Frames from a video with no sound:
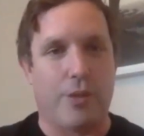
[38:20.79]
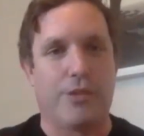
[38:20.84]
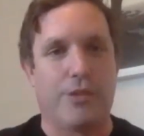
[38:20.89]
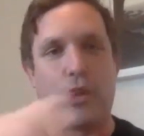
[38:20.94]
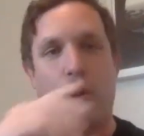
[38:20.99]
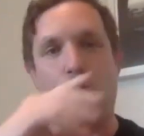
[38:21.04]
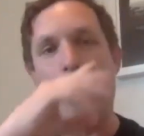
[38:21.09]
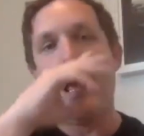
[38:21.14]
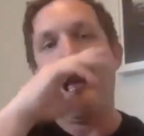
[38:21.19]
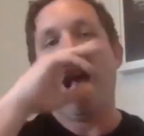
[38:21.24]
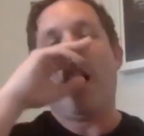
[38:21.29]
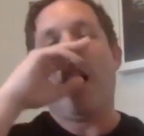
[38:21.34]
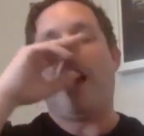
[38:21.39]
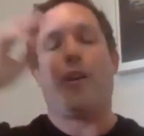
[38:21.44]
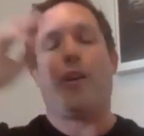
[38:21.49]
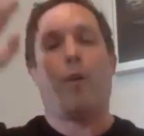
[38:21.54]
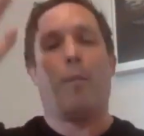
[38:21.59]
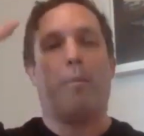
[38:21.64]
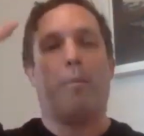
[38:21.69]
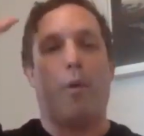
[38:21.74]
So I
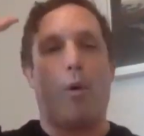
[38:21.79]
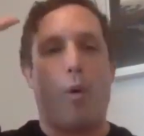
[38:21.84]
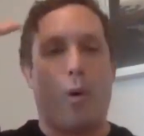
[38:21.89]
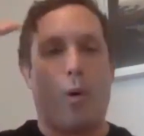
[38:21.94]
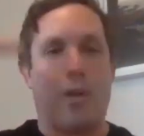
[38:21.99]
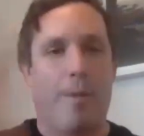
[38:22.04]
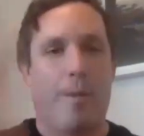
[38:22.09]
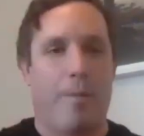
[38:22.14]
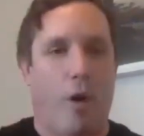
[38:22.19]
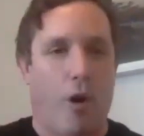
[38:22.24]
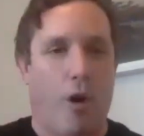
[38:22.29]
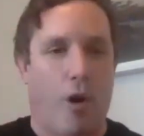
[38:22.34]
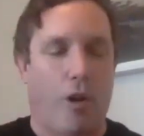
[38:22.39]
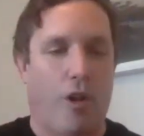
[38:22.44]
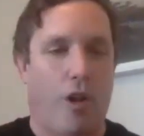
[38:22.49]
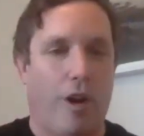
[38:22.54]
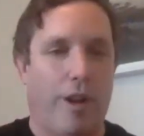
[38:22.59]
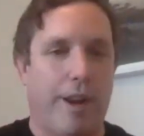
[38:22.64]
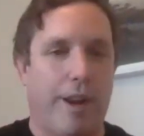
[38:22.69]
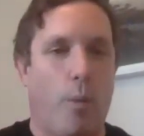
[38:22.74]
don't pour them all
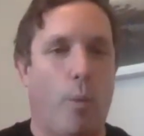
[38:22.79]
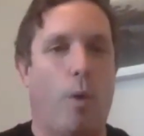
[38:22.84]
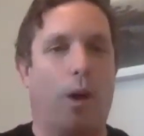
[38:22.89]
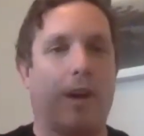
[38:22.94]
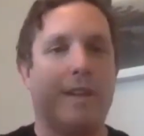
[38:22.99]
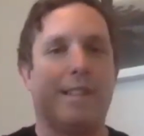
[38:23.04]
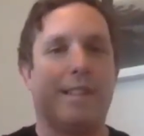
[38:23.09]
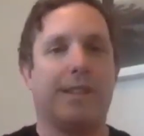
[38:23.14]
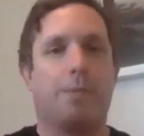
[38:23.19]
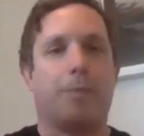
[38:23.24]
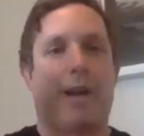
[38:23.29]
on at once,